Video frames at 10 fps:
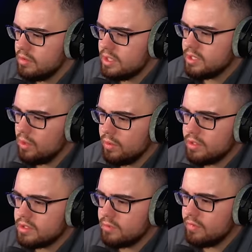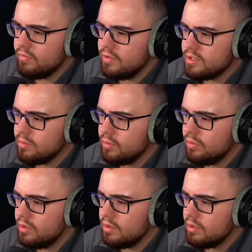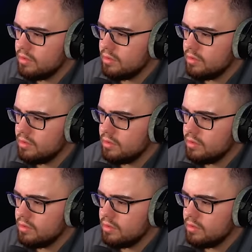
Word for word: He's holding some invisible thing.